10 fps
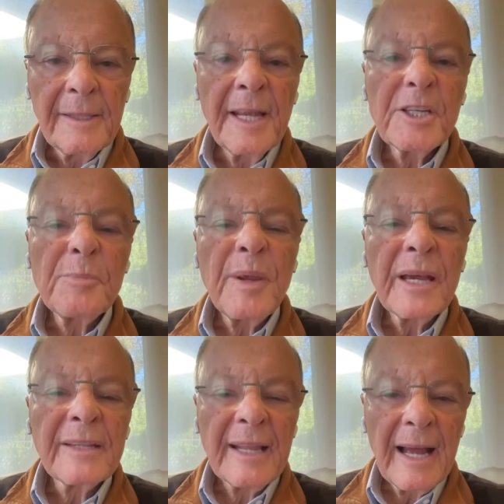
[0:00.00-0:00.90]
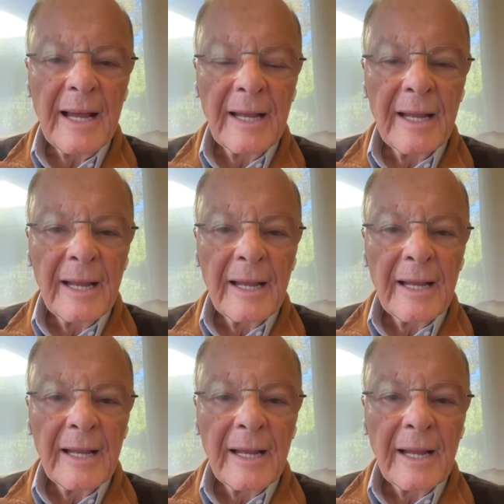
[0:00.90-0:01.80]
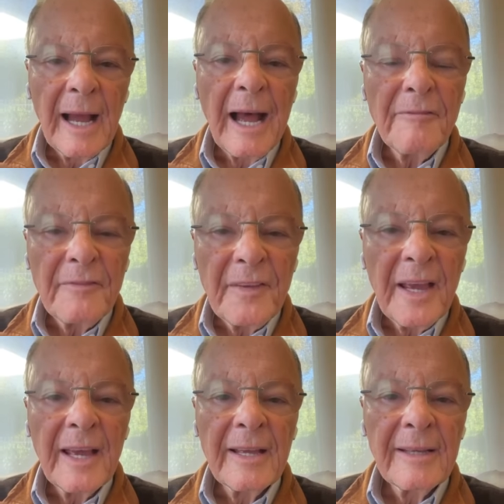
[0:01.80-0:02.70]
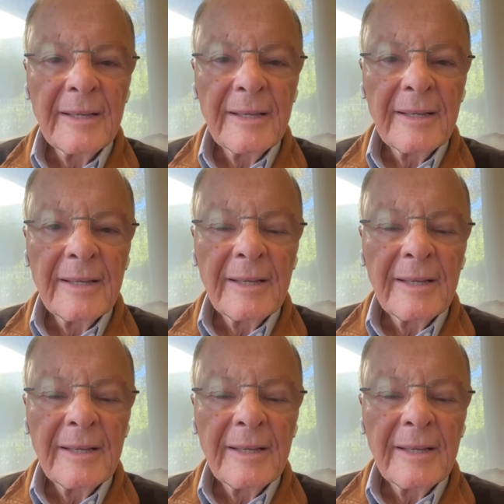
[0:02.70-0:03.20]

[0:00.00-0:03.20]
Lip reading: to awaken the faith